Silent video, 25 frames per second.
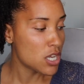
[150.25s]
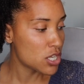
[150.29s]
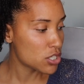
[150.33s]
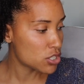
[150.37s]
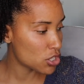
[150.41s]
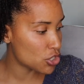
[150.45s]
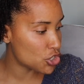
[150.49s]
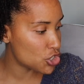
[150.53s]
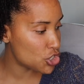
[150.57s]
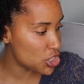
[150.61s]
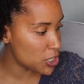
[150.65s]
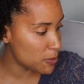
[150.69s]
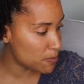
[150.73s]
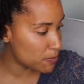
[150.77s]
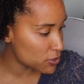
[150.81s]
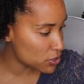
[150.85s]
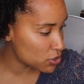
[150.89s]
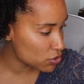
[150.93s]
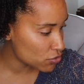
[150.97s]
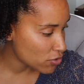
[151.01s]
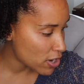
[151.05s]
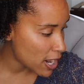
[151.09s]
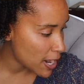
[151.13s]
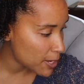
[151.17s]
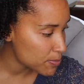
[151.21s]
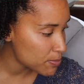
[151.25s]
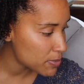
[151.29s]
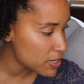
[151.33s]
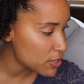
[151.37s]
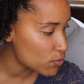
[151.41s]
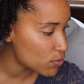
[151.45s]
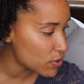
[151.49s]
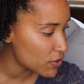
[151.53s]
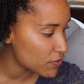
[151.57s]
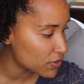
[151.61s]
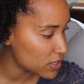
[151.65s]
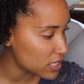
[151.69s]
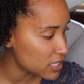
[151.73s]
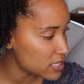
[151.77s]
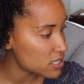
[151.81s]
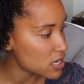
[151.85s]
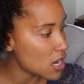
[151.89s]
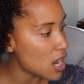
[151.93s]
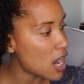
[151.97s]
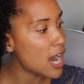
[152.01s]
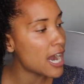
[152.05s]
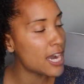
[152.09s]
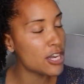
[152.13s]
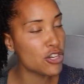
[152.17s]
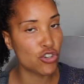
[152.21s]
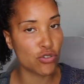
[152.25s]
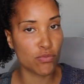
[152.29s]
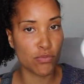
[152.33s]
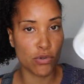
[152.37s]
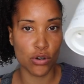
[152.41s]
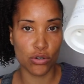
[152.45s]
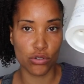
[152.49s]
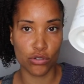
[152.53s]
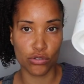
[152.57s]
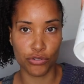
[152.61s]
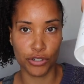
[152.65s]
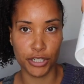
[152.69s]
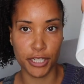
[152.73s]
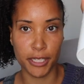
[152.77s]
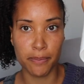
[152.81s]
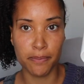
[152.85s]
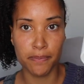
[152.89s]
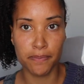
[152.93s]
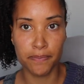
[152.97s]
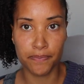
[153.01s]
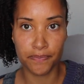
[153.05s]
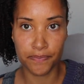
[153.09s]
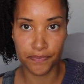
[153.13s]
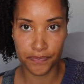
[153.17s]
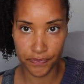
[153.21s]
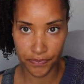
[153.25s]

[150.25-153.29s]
So she prescribed me with this Hydromol cream.